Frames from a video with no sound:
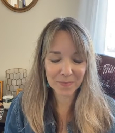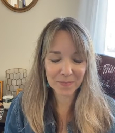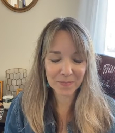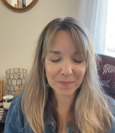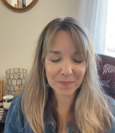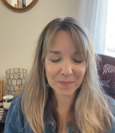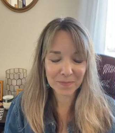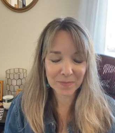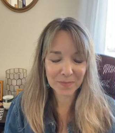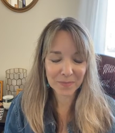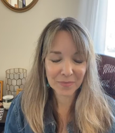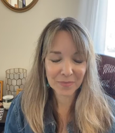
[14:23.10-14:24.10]

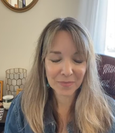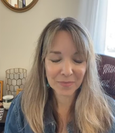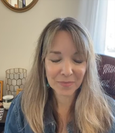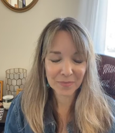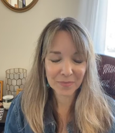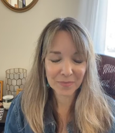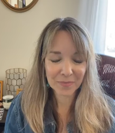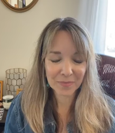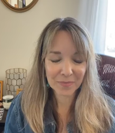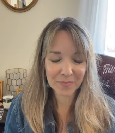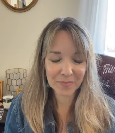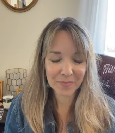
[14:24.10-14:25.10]

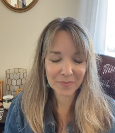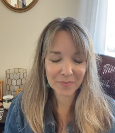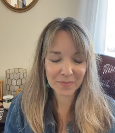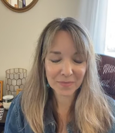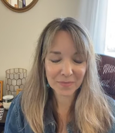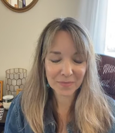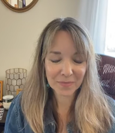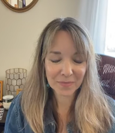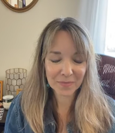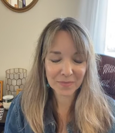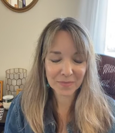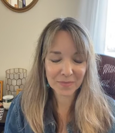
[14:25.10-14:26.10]

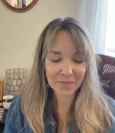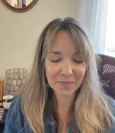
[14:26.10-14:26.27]
(no one is talking)